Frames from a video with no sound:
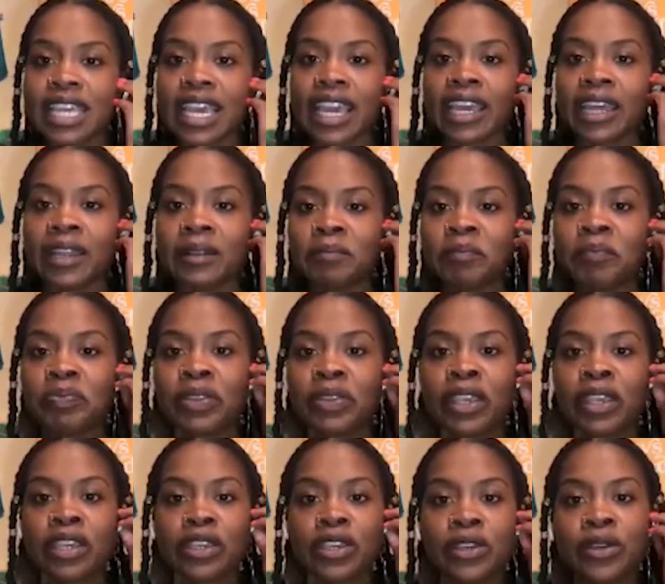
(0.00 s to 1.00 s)
And
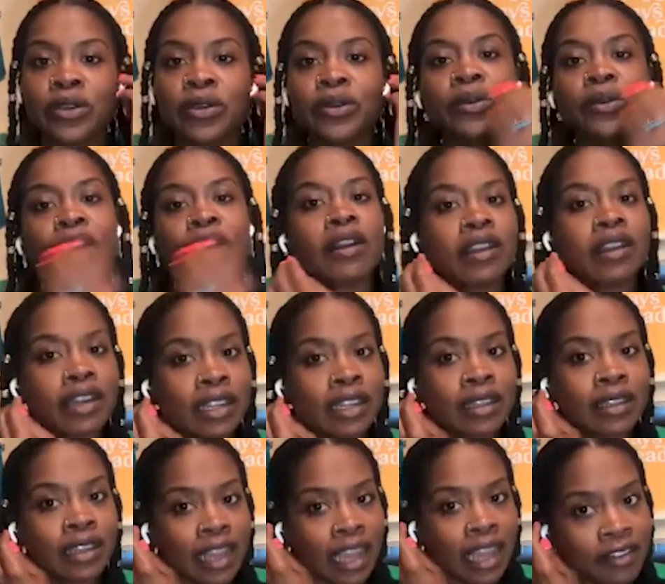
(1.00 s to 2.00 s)
you are going
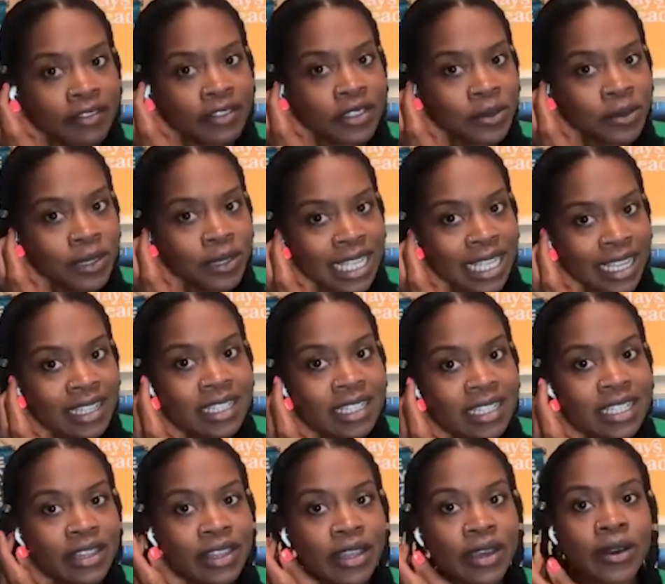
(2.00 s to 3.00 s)
to have to attend
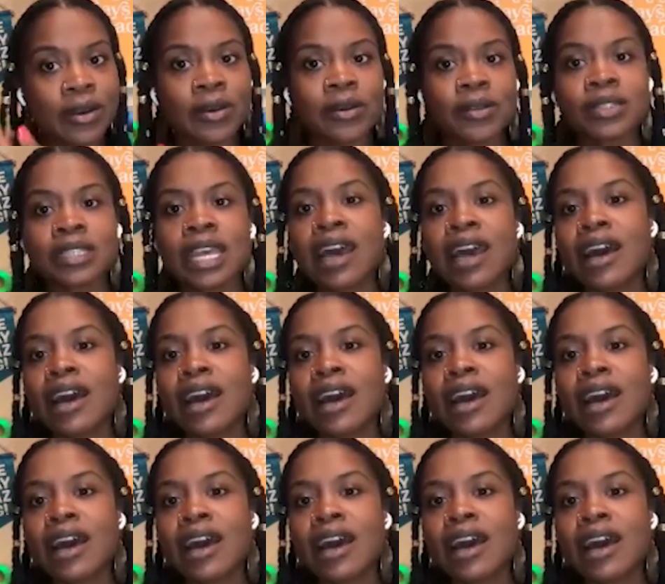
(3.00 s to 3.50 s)
to those.